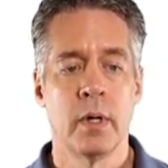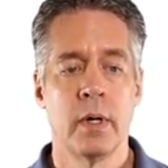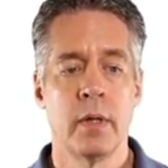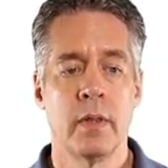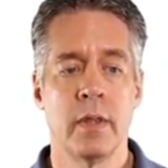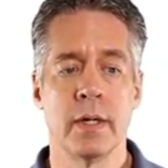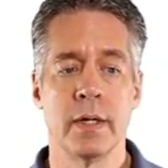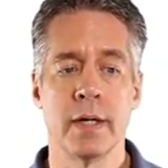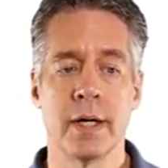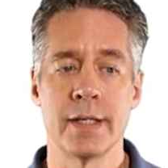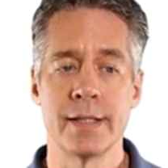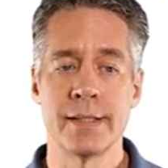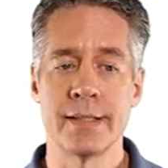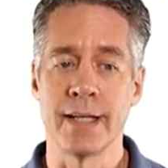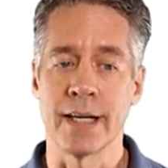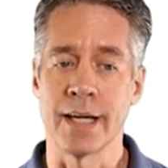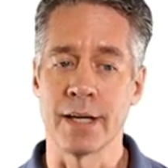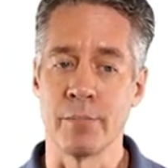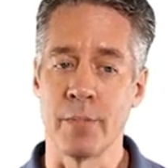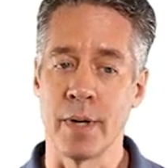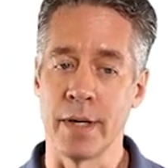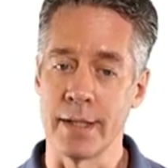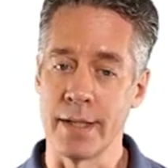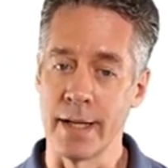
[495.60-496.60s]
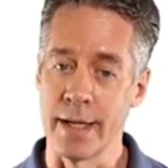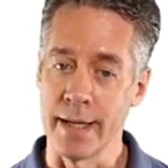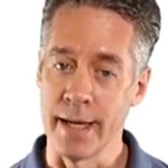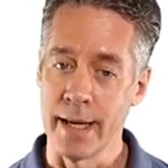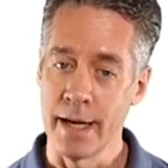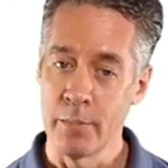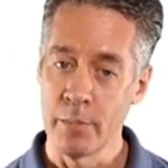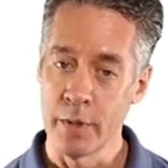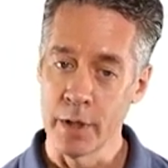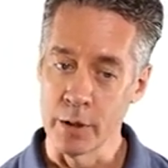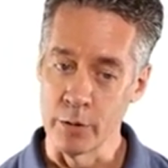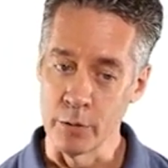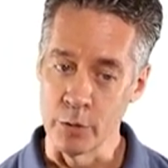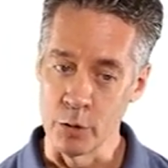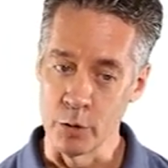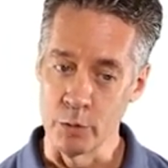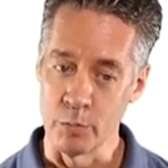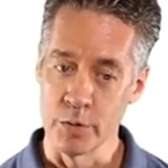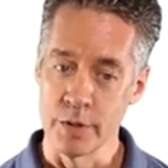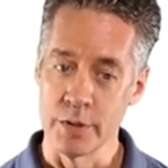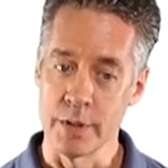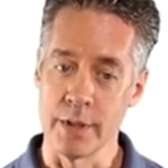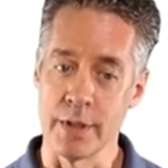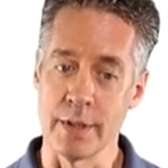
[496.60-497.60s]
The nice thing about dynamic
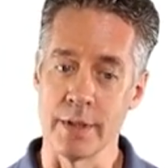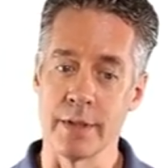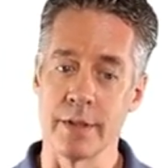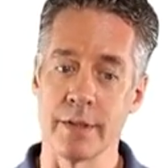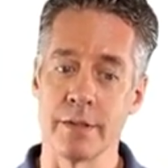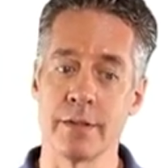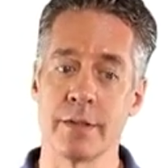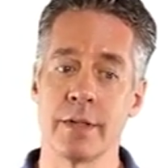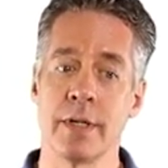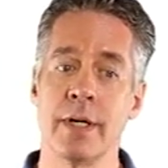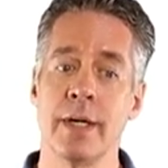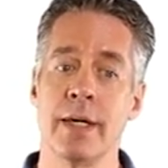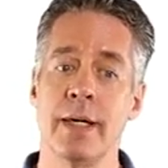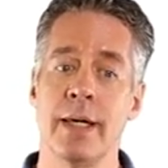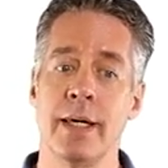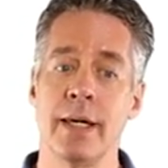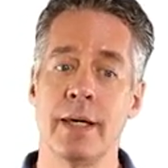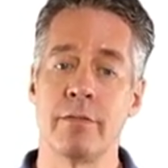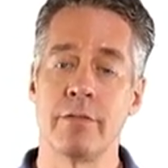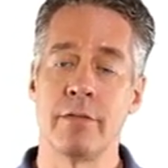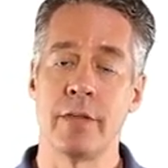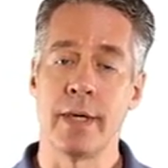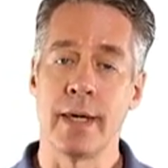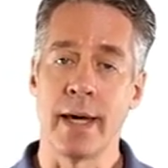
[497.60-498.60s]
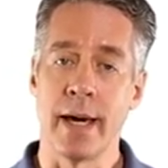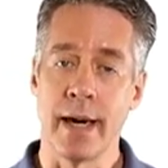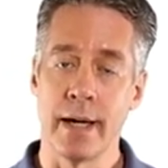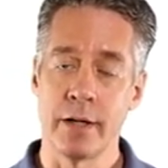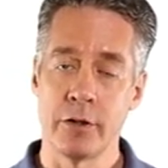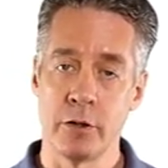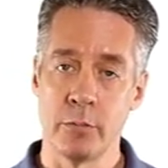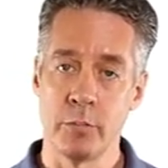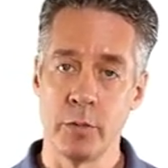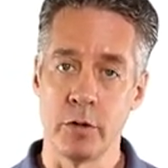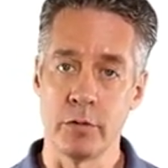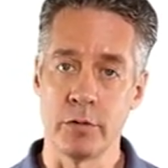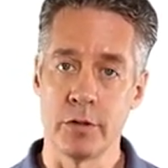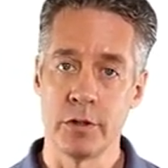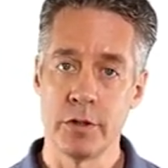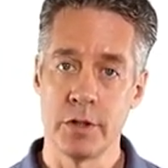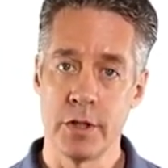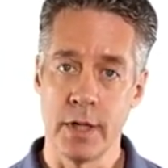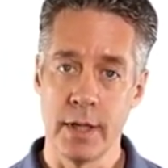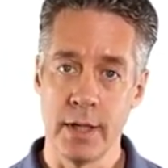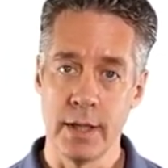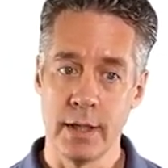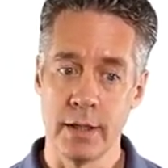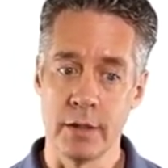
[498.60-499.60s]
groups is if the attributes
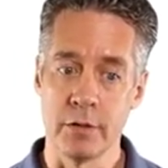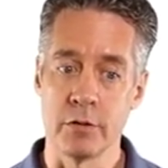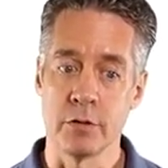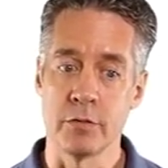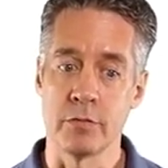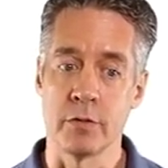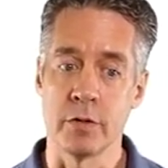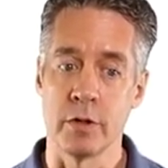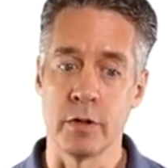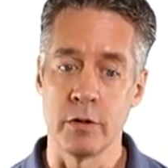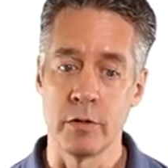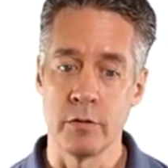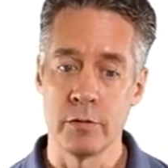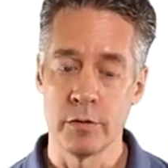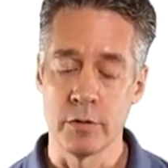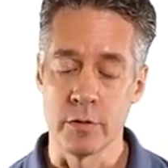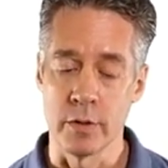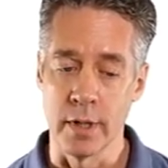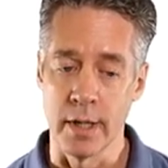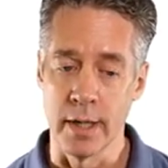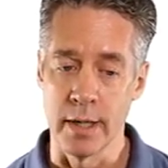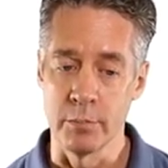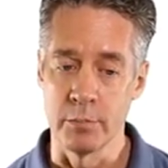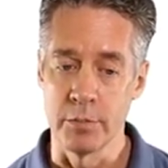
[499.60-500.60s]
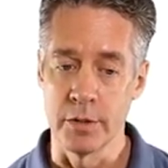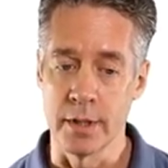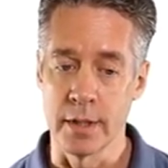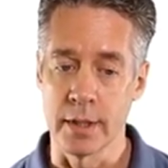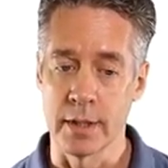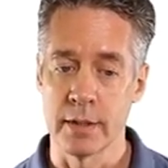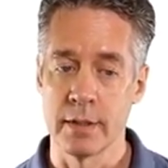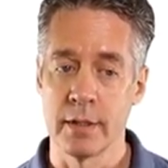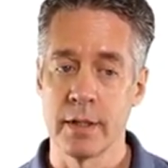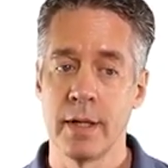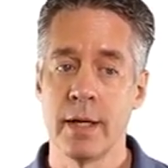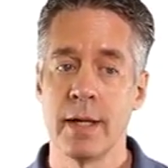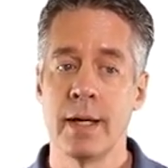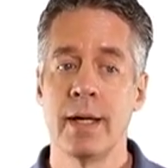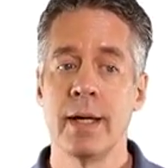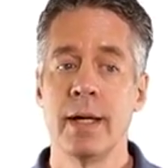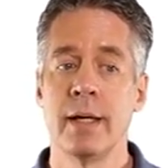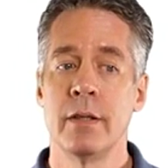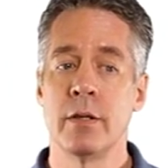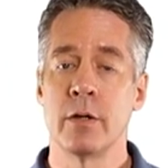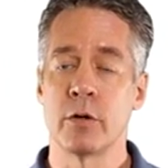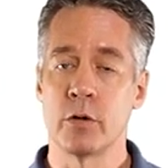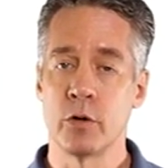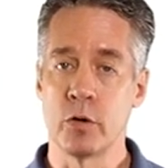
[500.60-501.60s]
change for the user object,
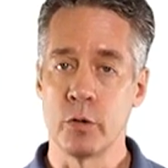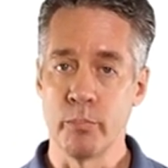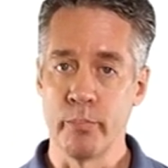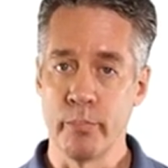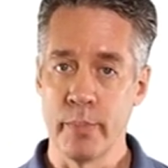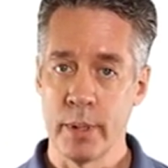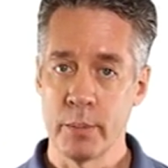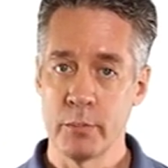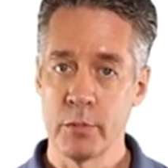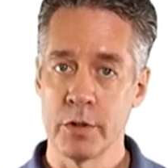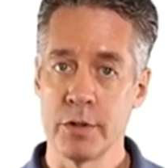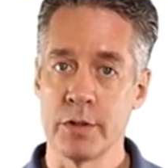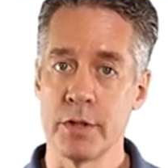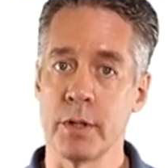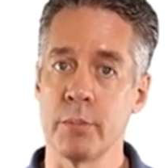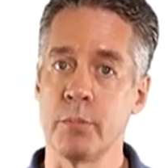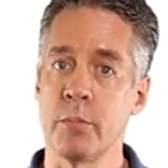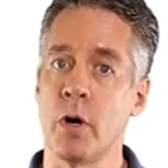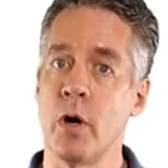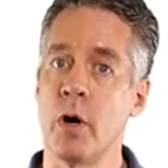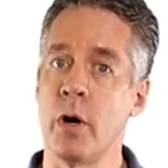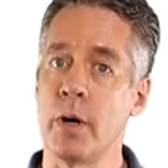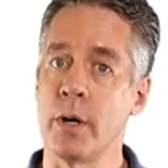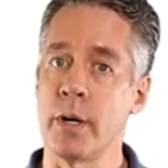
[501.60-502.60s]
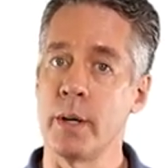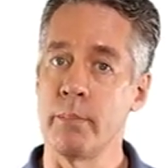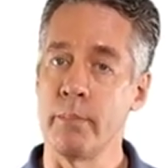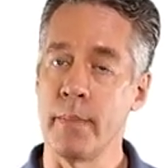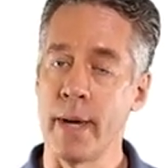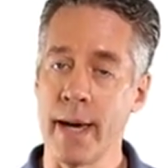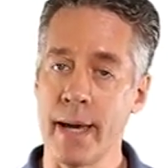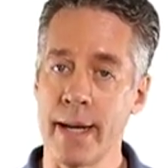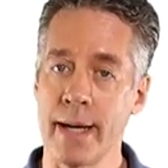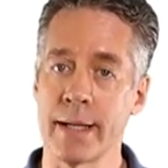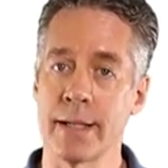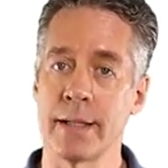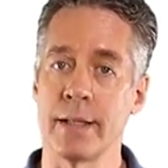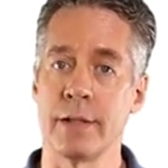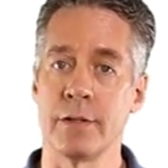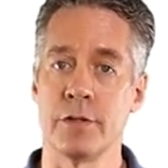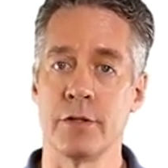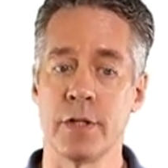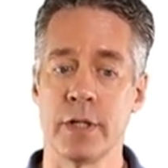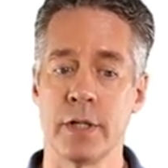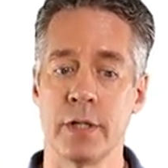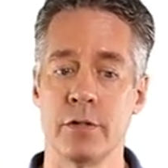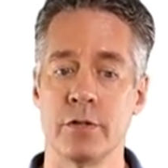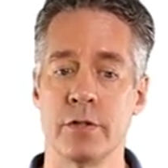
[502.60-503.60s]
the group membership automatically
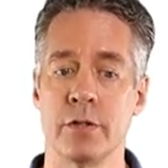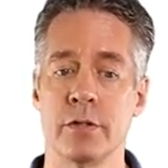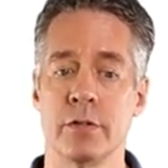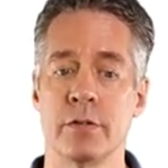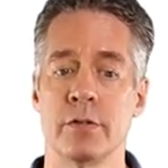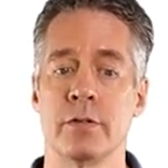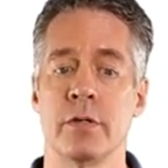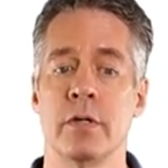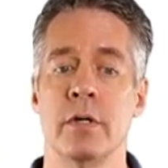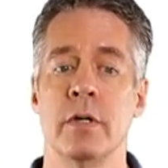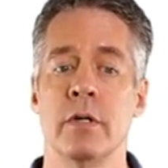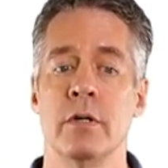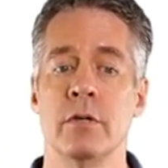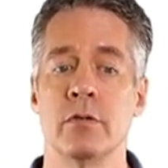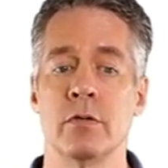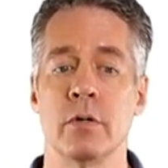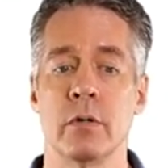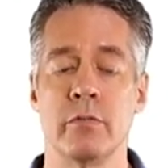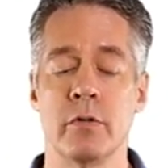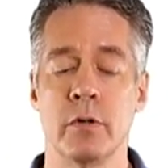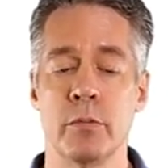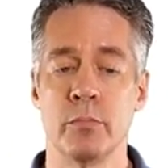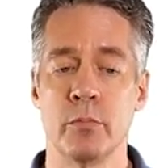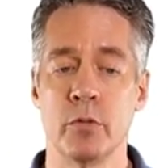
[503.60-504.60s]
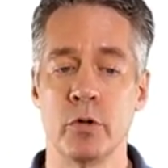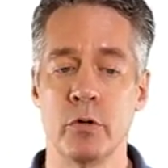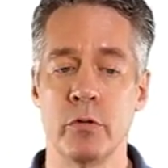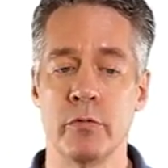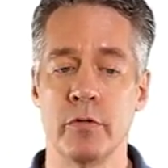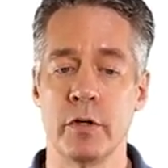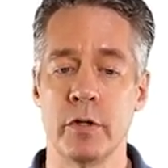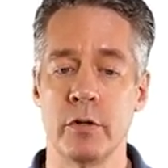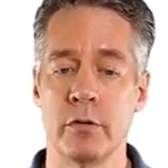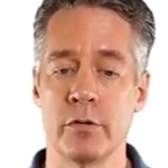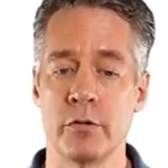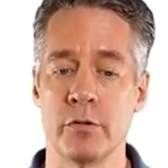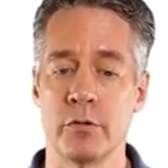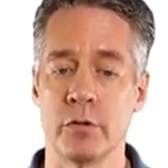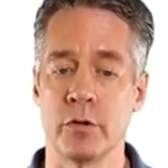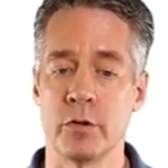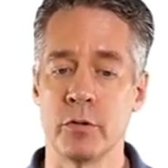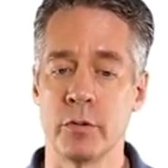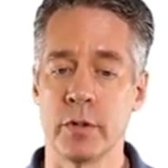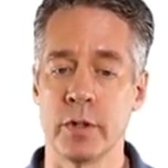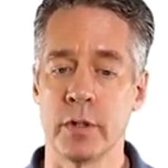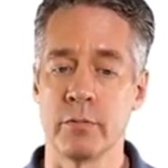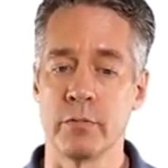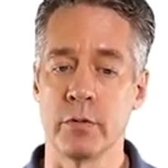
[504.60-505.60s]
changes. So if you move a user
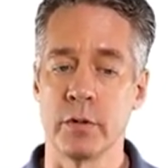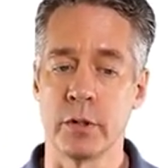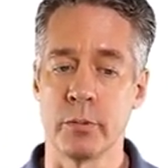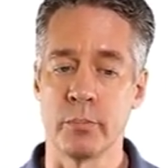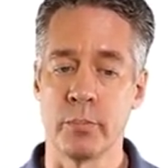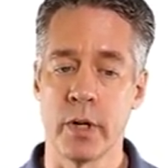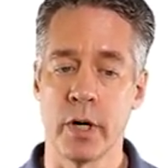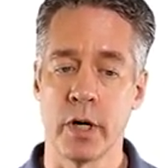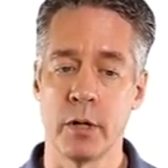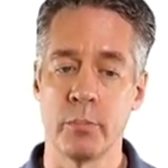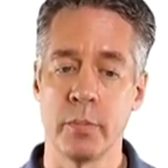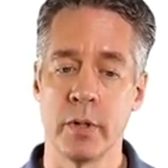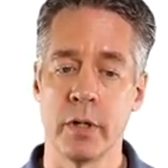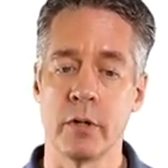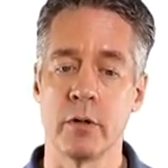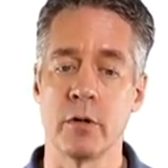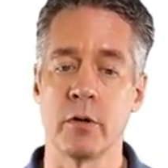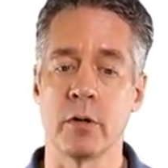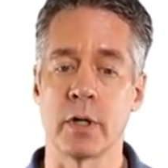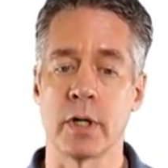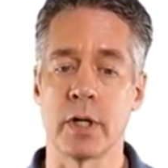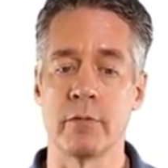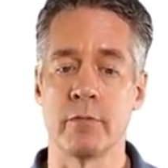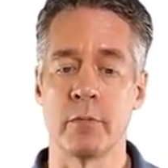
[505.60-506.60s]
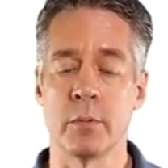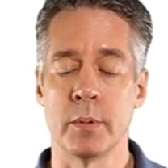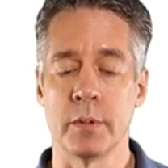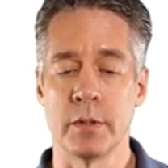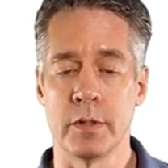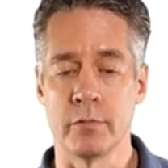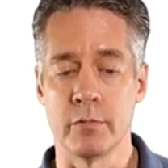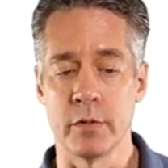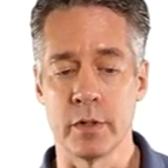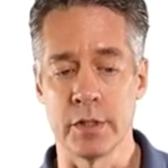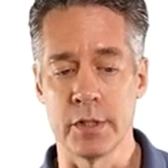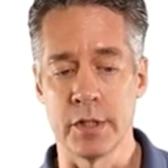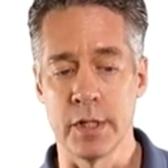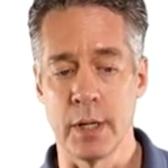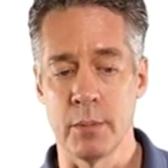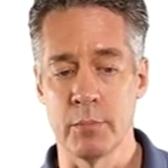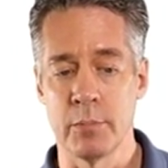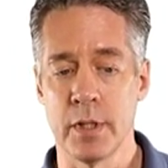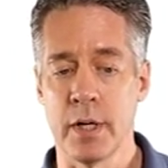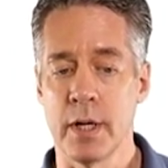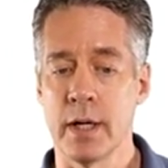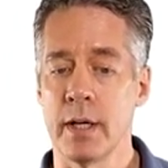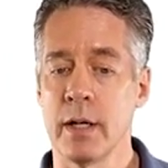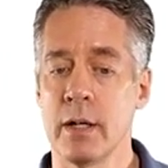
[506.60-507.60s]
to a different department or give them a different job
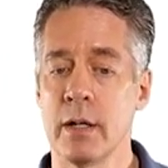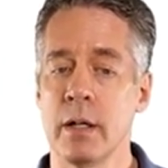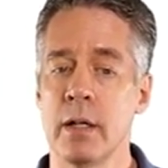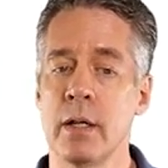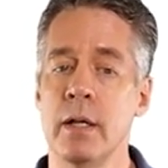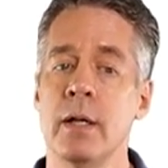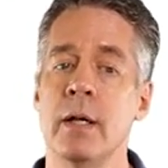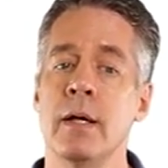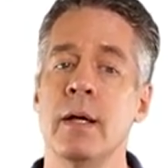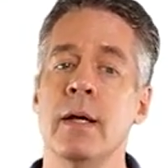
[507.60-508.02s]
title,